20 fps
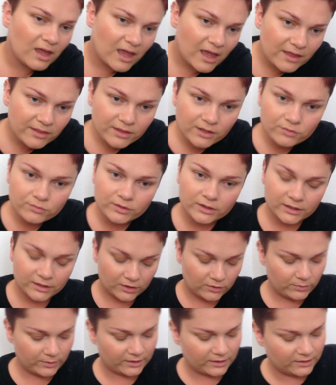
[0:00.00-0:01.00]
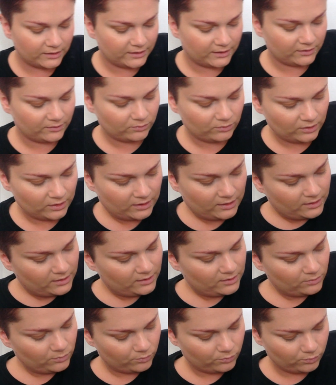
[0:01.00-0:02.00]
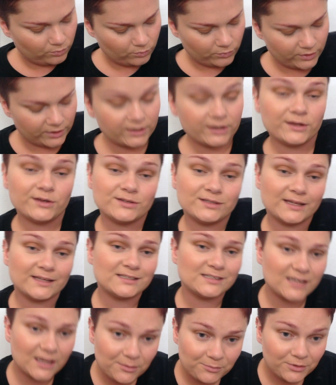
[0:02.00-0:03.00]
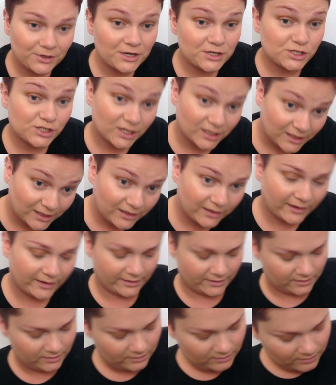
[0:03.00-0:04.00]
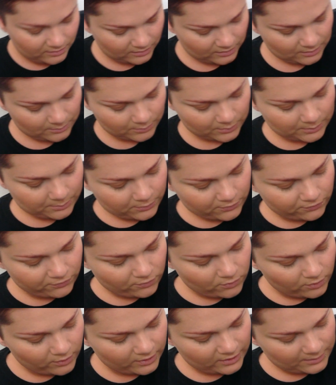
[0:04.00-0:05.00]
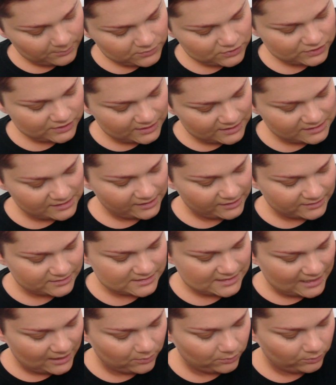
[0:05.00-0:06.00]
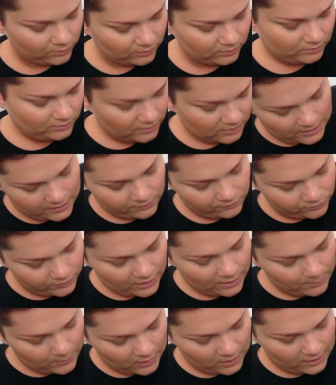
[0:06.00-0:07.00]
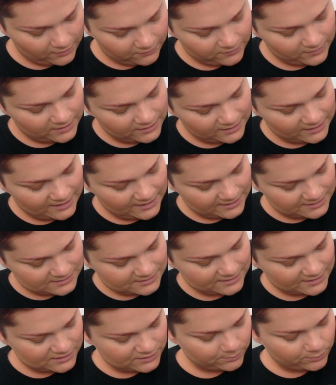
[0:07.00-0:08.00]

And then really quickly, we're going to use that same brush again. But before, I'm just going to take a towel and rub off any excess